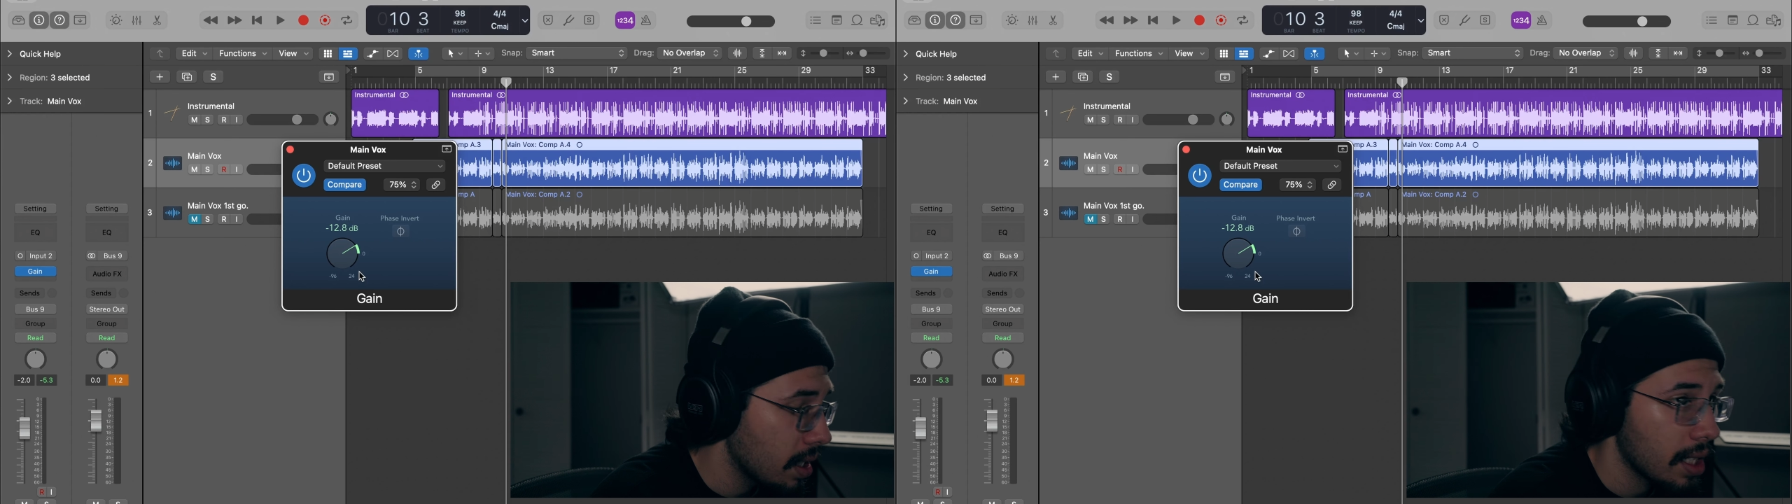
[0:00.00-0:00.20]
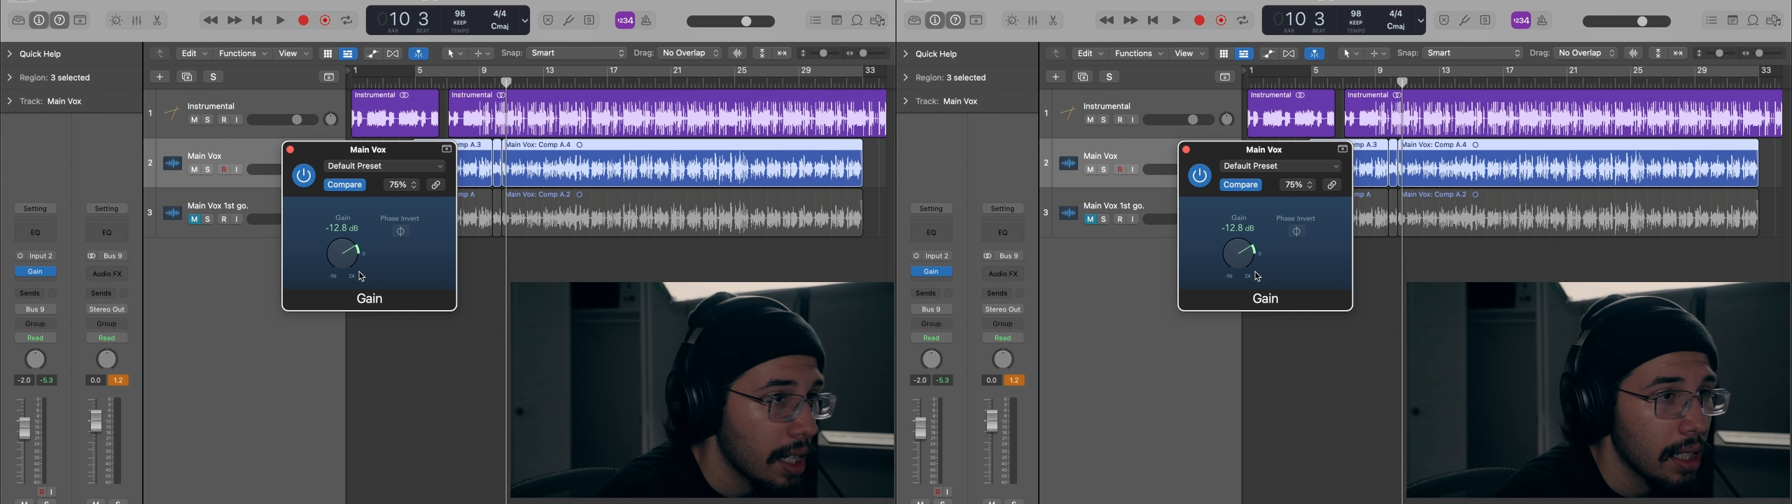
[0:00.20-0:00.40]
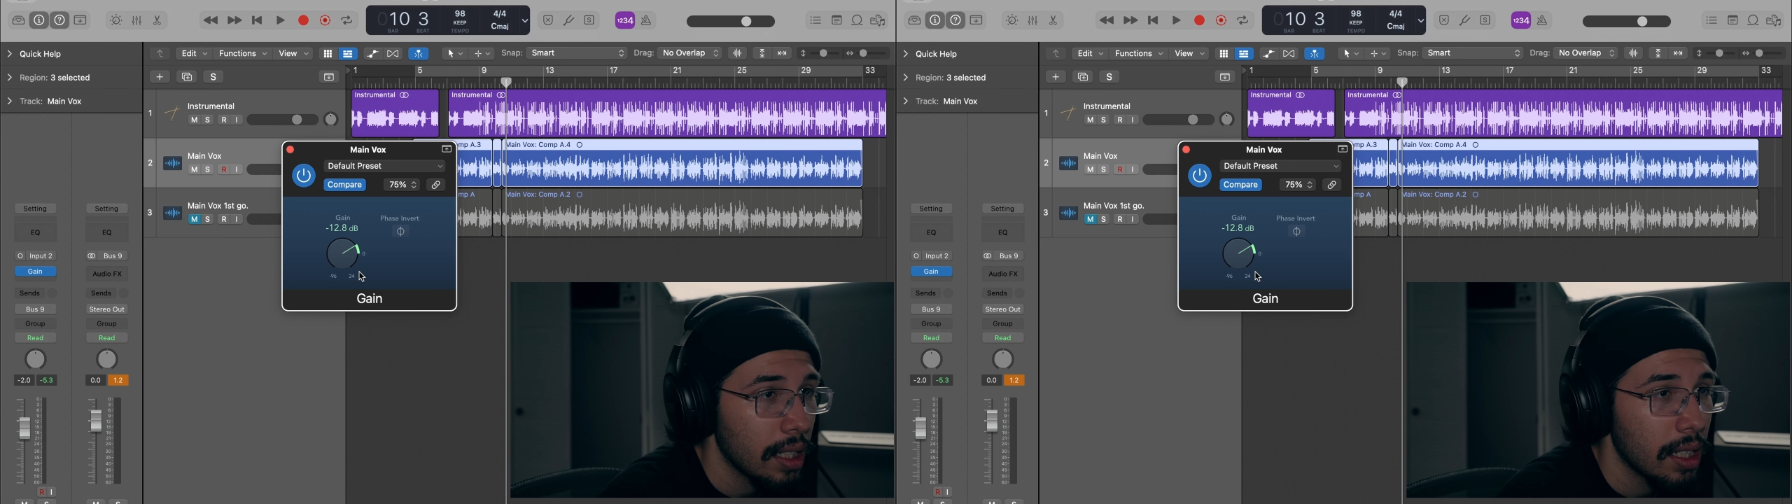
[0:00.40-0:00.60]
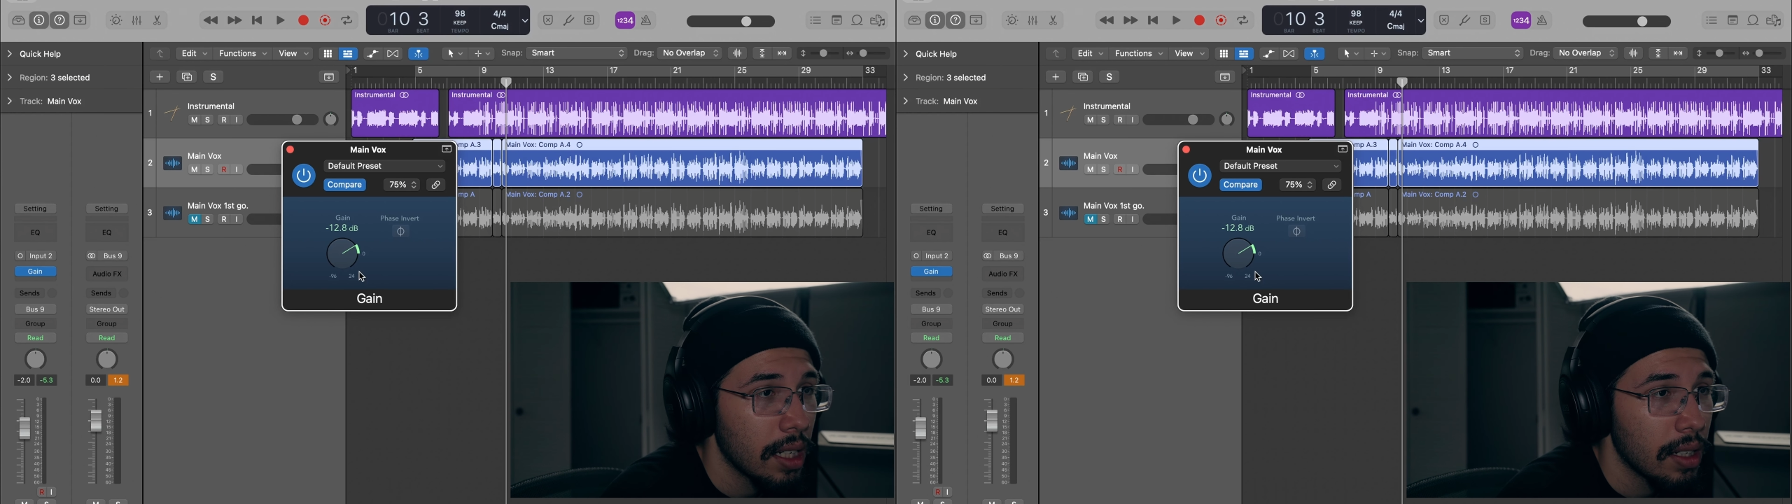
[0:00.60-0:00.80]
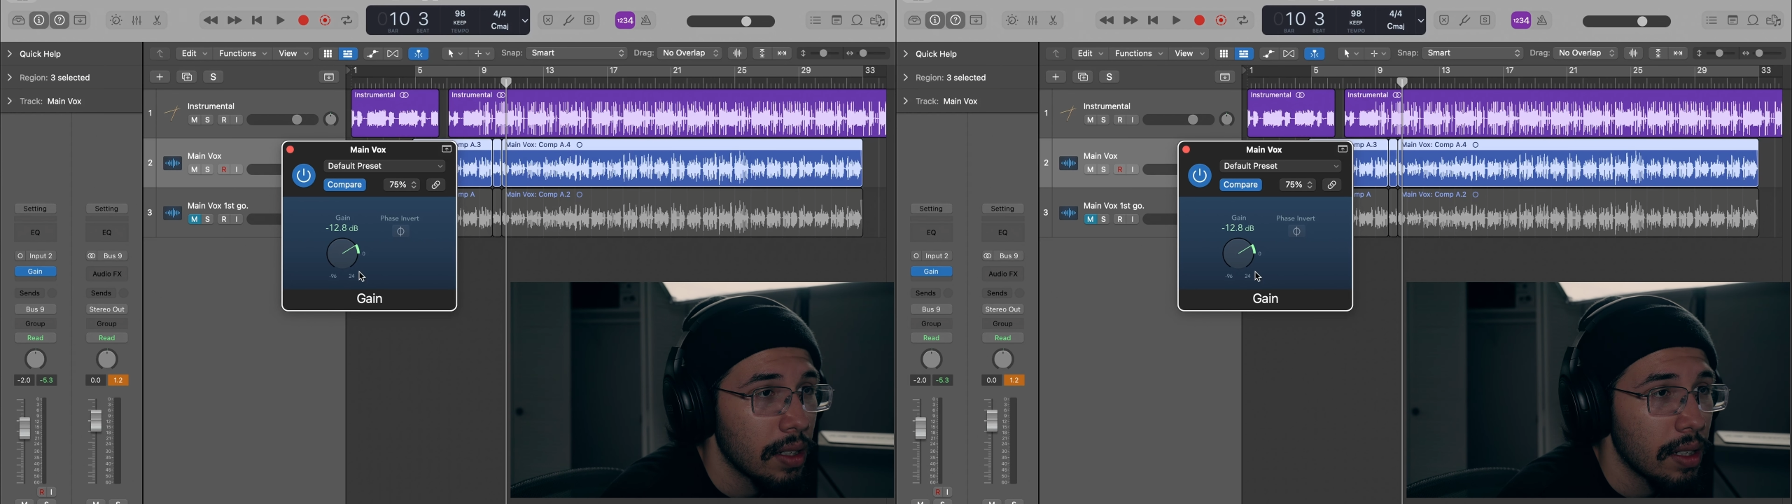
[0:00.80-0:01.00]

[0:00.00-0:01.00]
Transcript: exactly now.